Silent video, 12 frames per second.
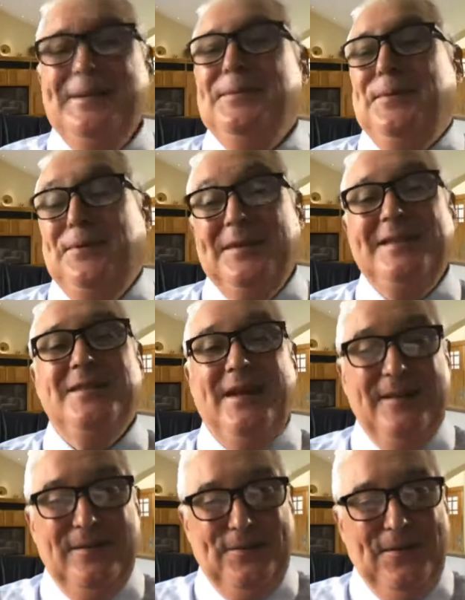Well, they
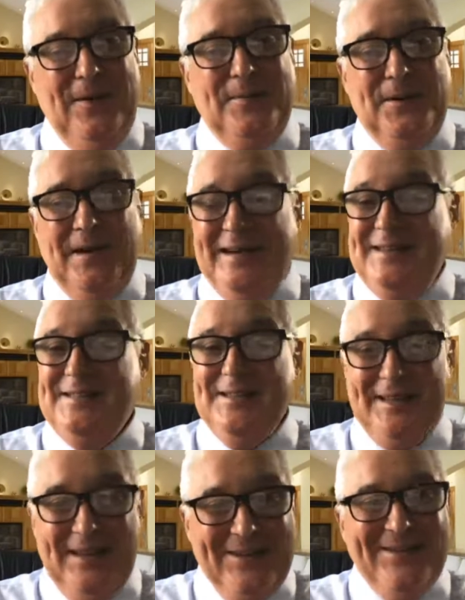take the fire brigade
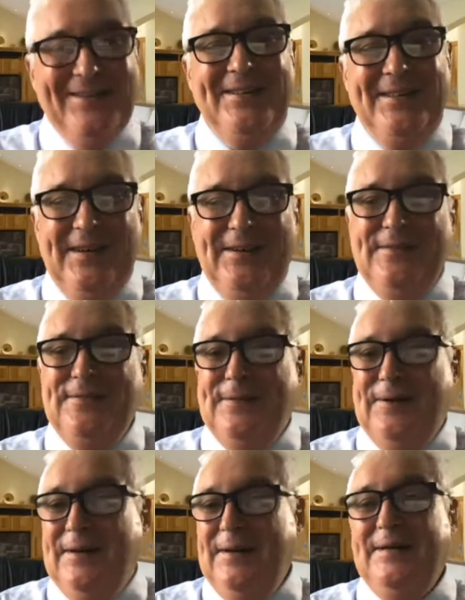so they can
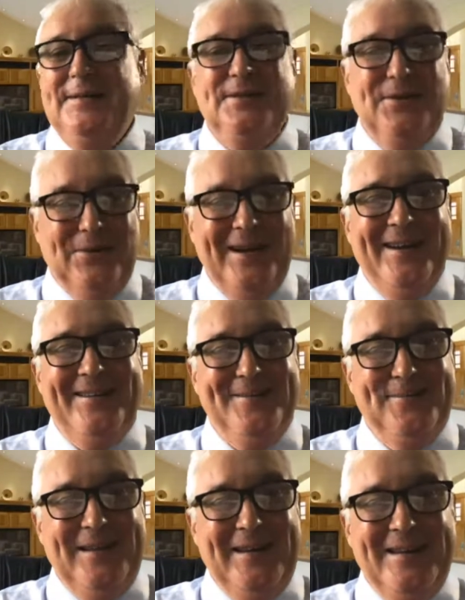identify it's a crowded
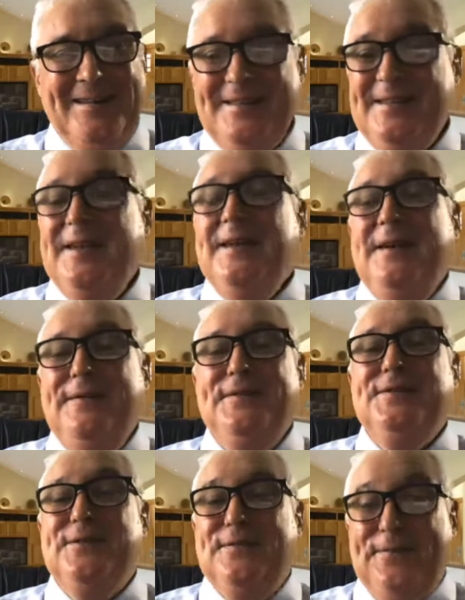place. If
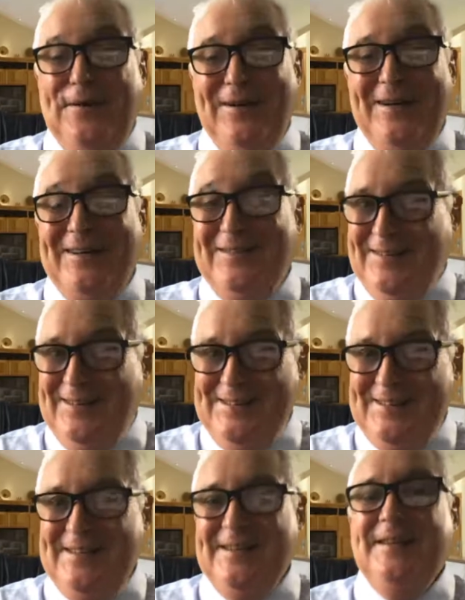it's a fire
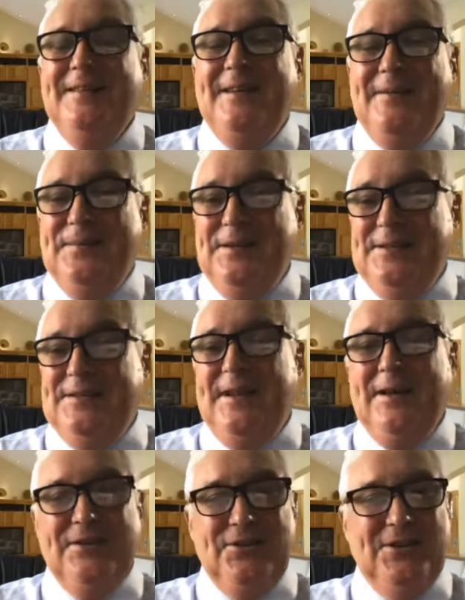risk, that means
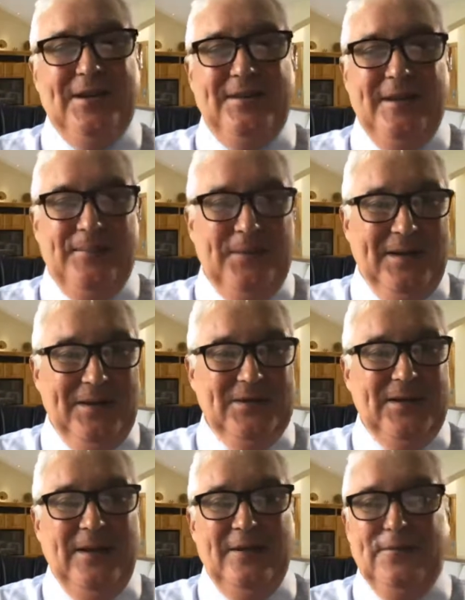they could shut that
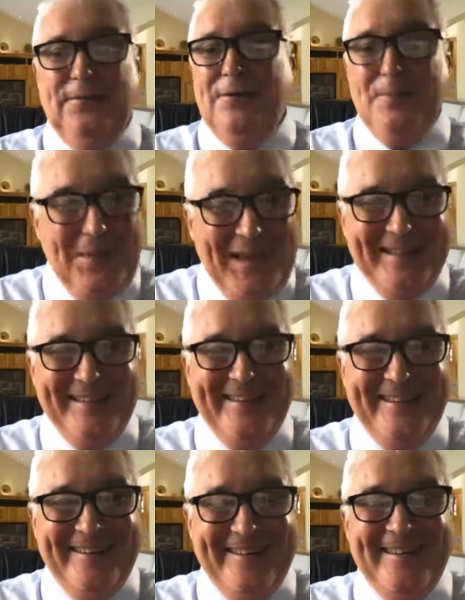place down for a
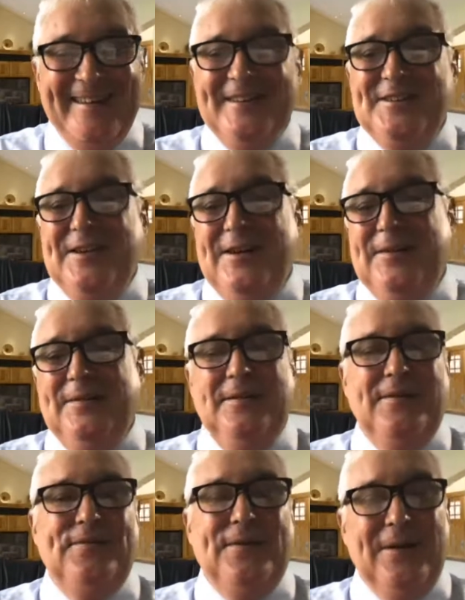month. So
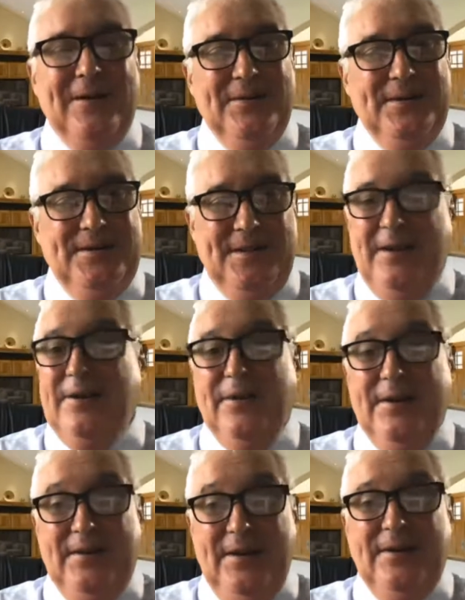the fire is there,
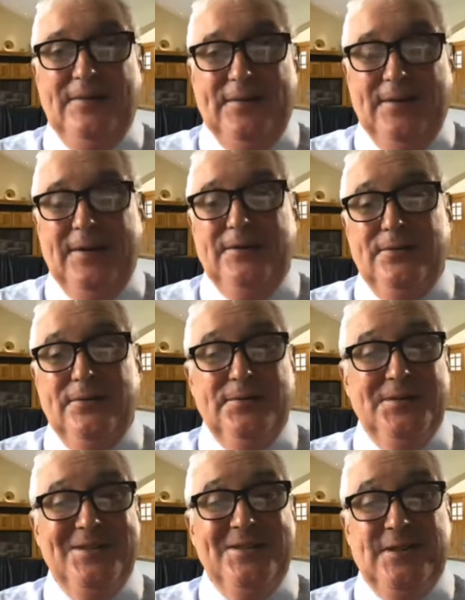identify, do a
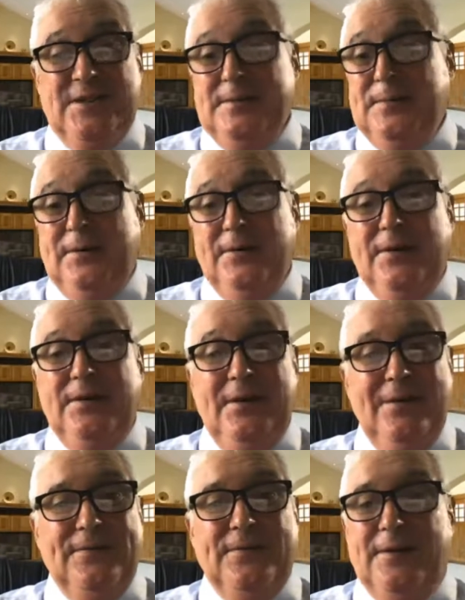risk assessment and
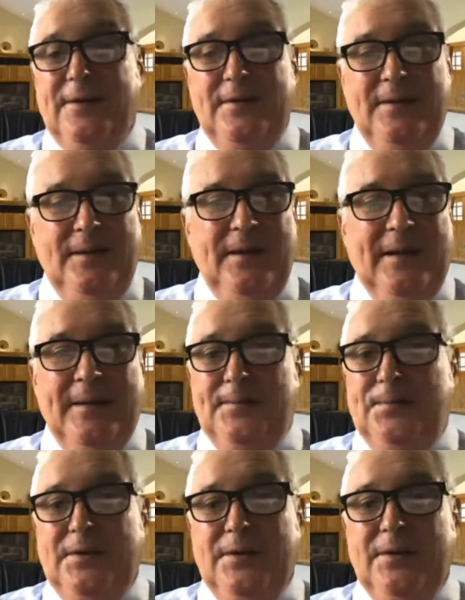identify
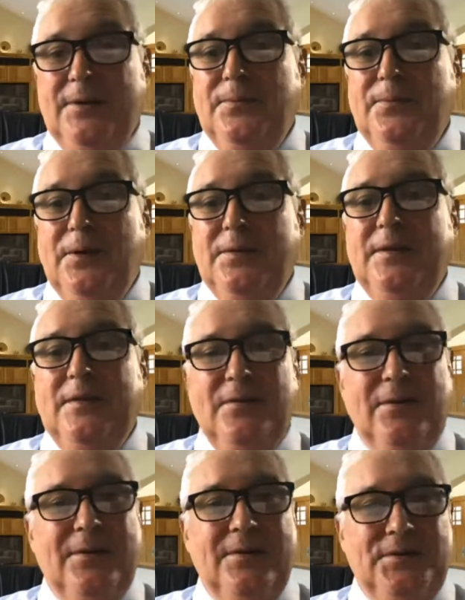the, what they've
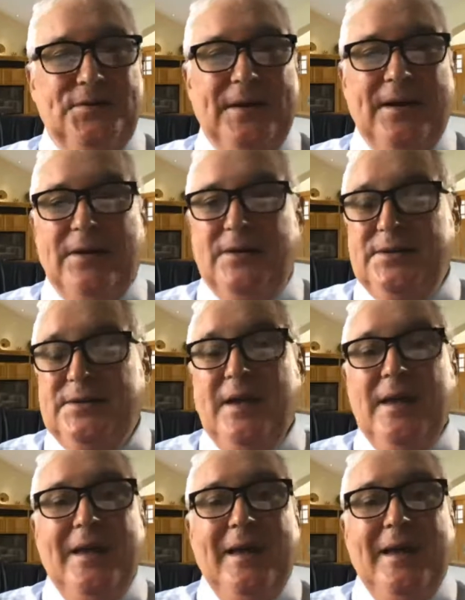got as far as